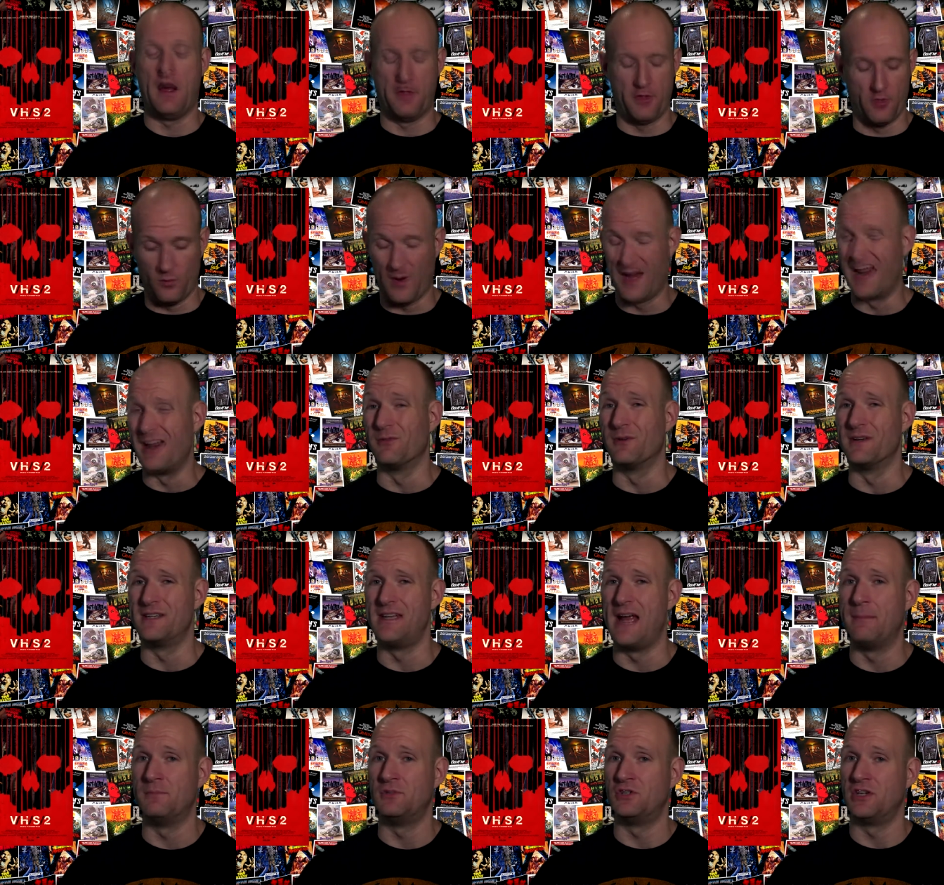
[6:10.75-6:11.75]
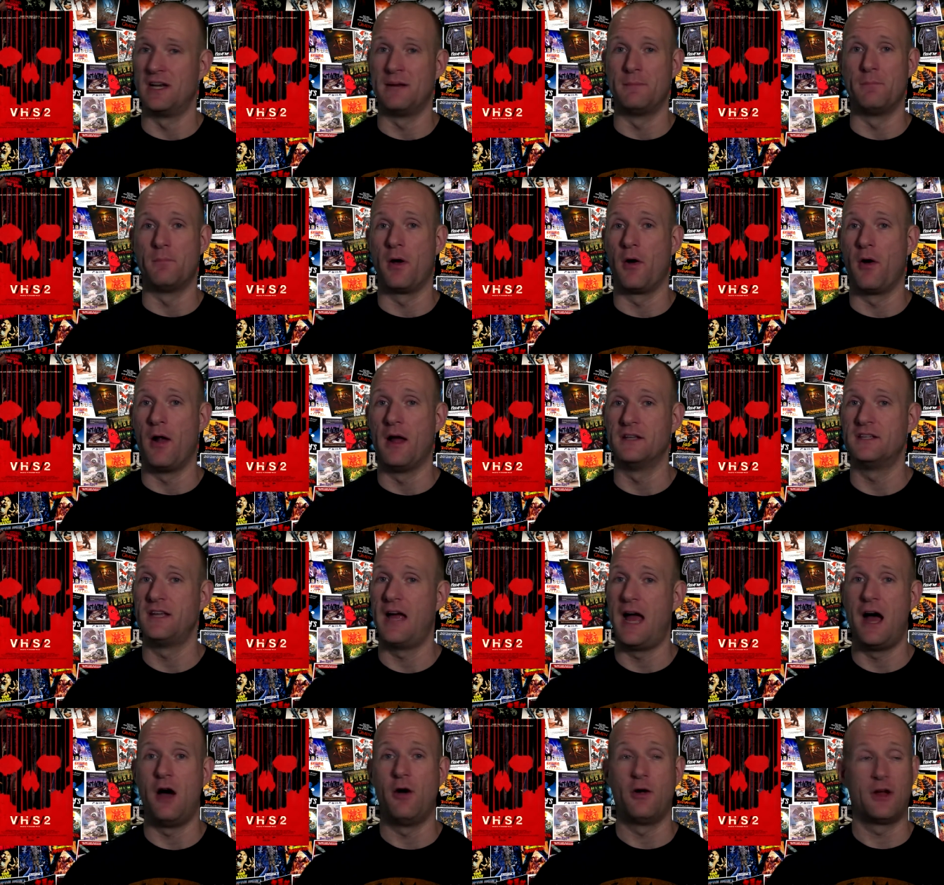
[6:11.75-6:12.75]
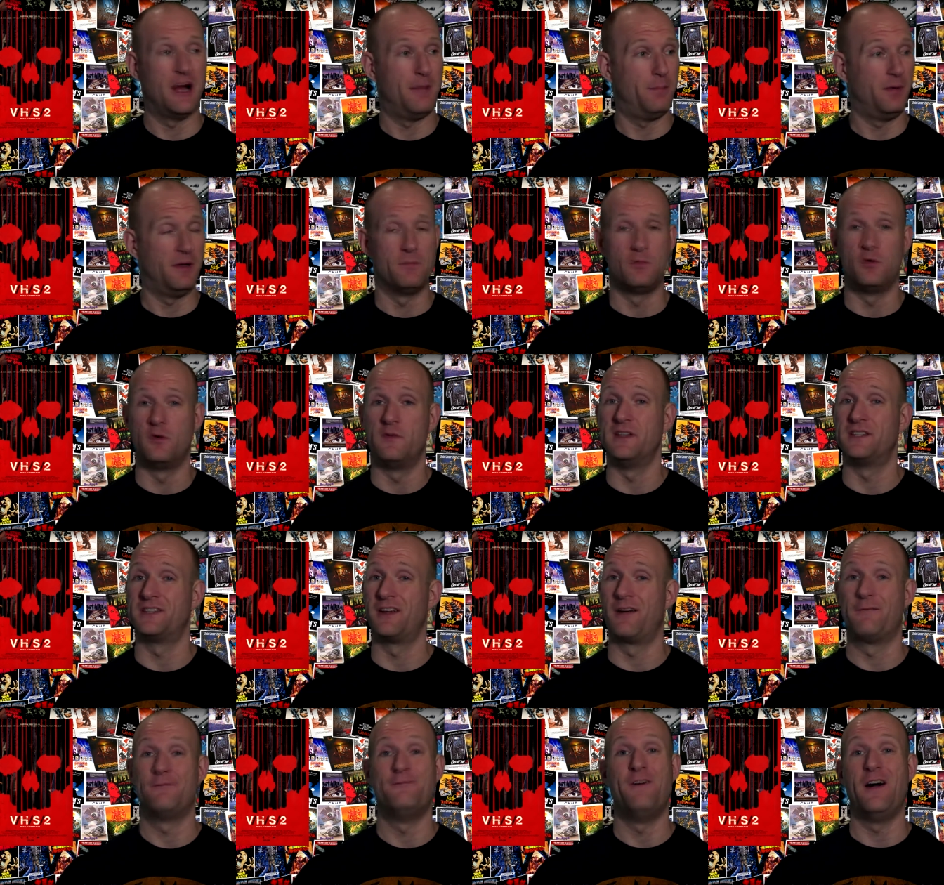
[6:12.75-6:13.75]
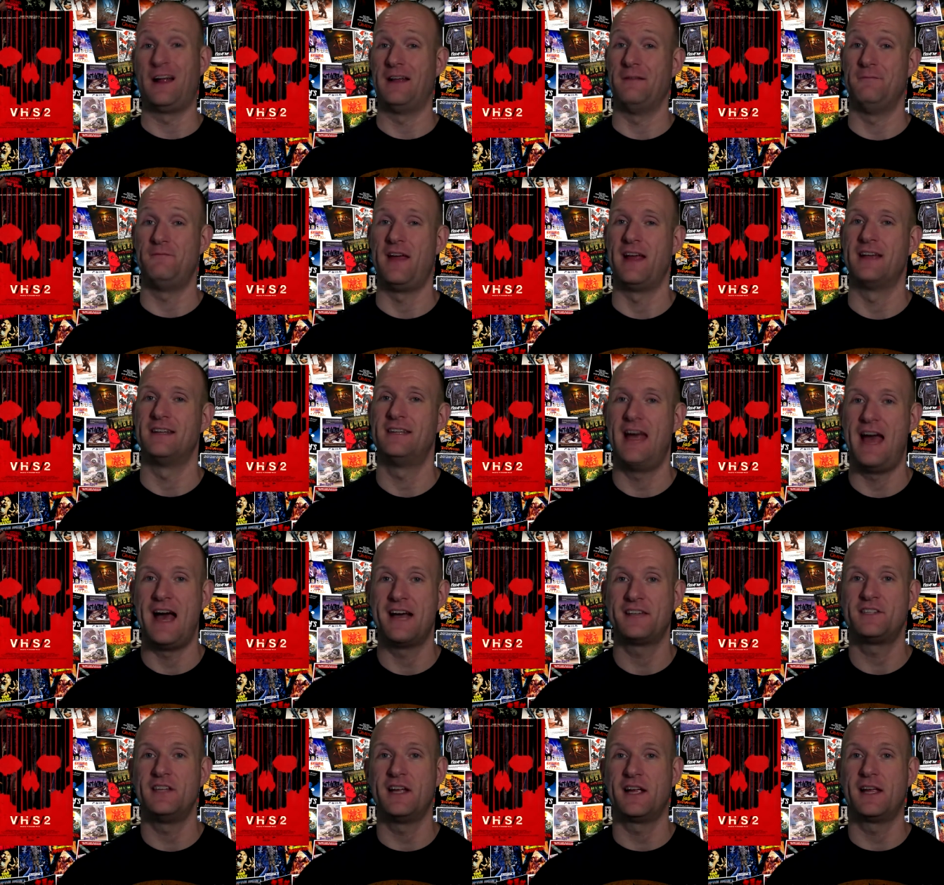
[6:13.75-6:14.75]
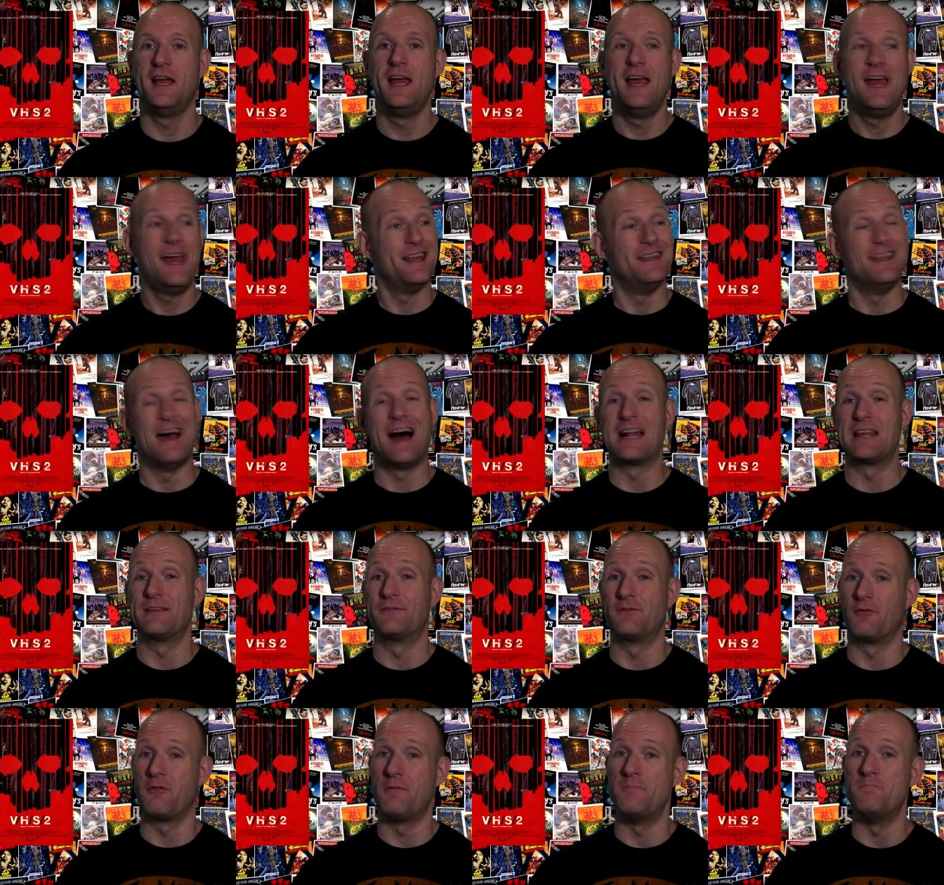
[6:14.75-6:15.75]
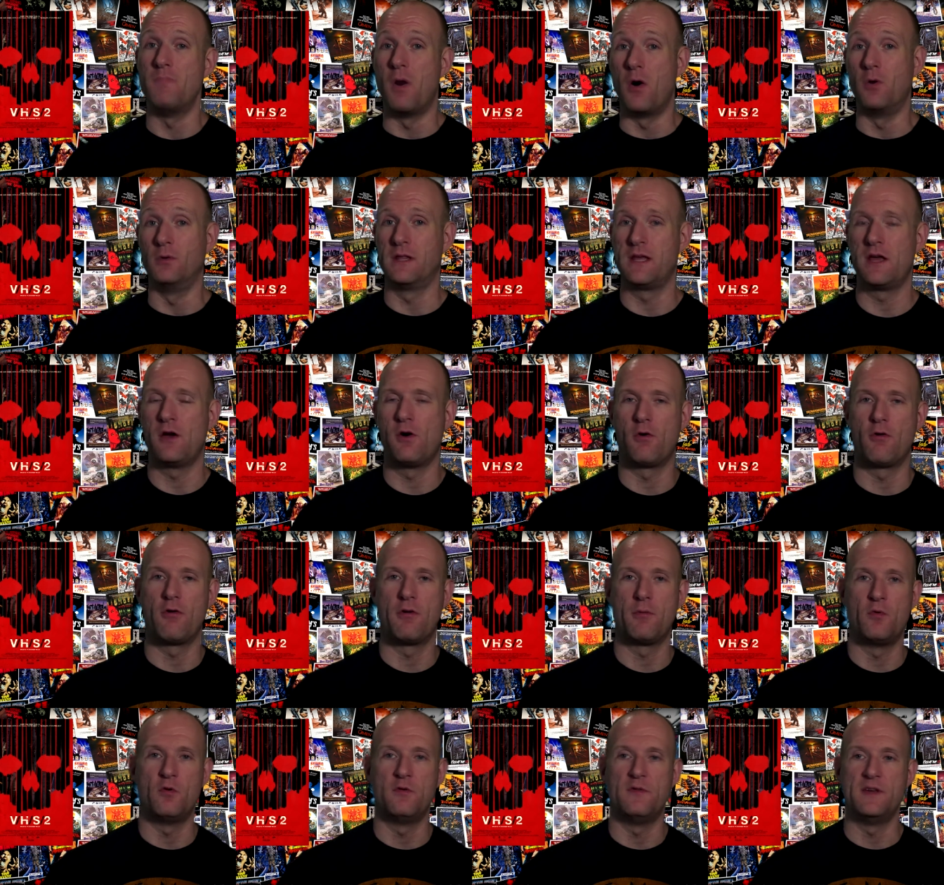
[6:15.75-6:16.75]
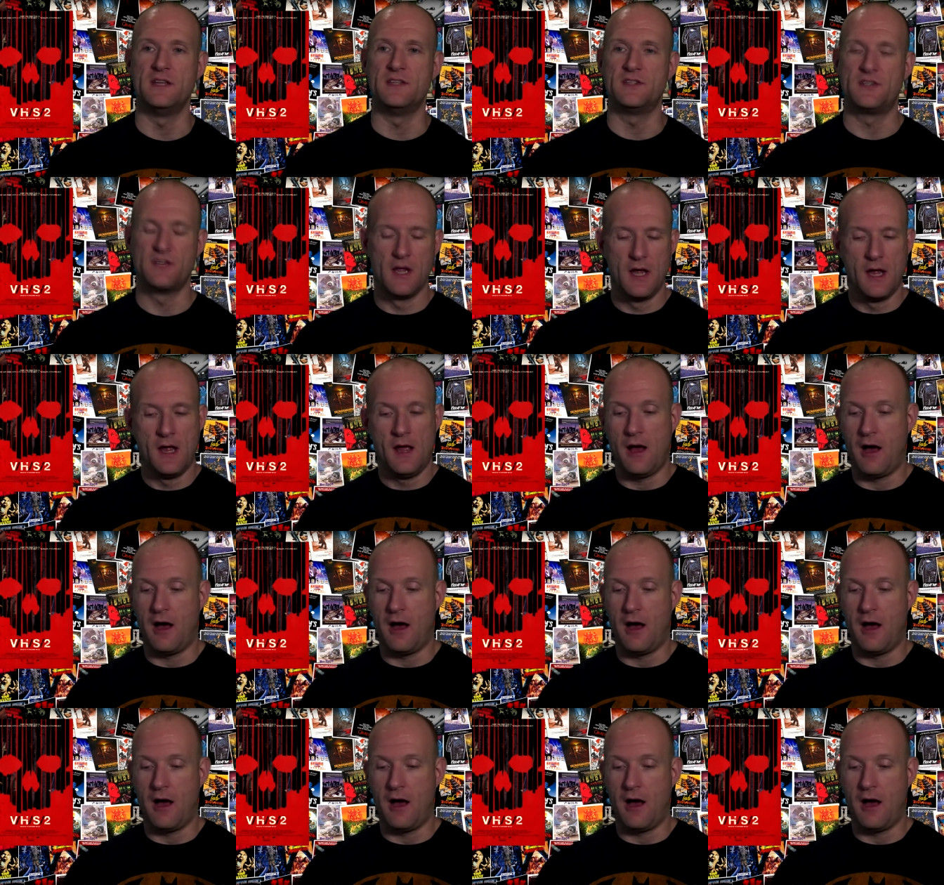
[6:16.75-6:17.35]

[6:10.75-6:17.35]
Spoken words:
The Raid Redemption and Marantau, a couple of movies that are fucking fantastic, not even remotely horror movies.